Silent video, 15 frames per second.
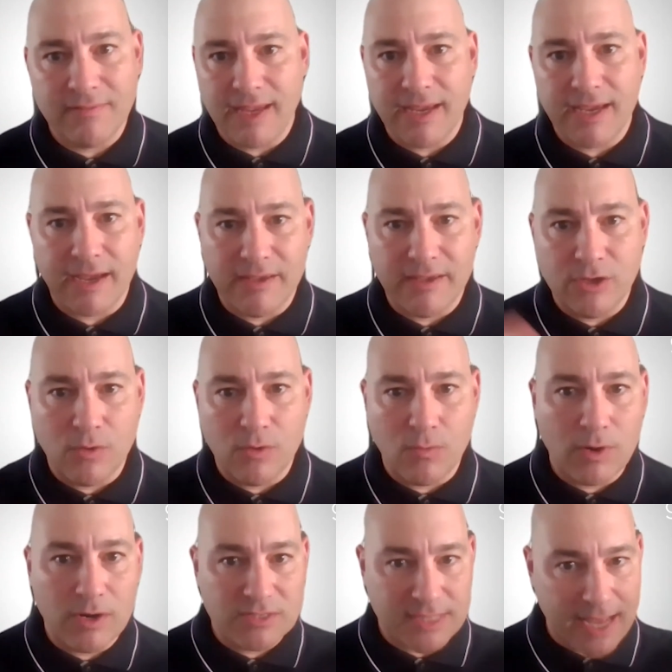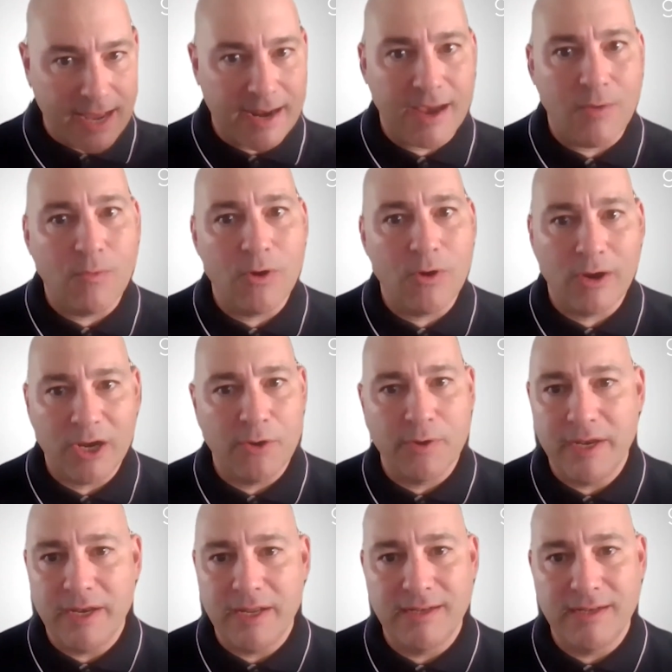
Like, where's that network going?